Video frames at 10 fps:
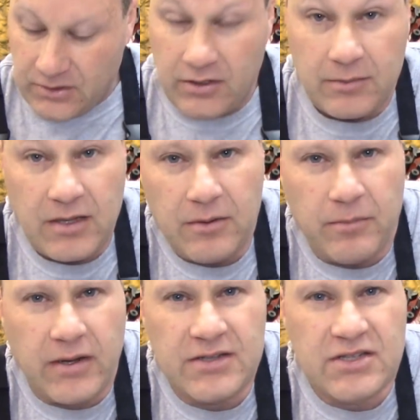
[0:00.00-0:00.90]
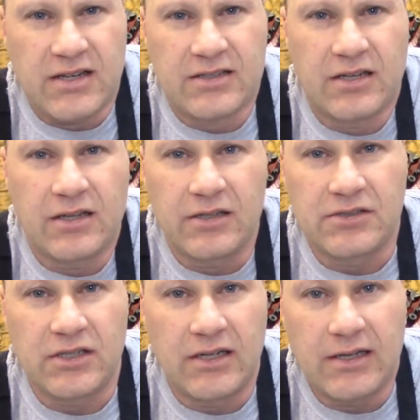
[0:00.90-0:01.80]
upcoming project.
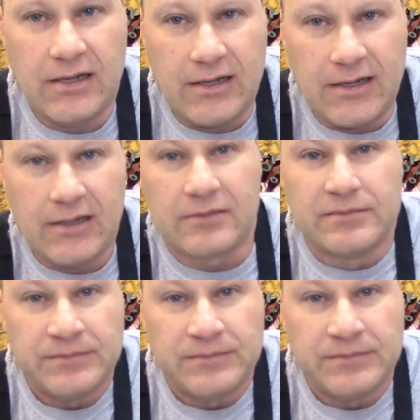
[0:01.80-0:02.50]
There's a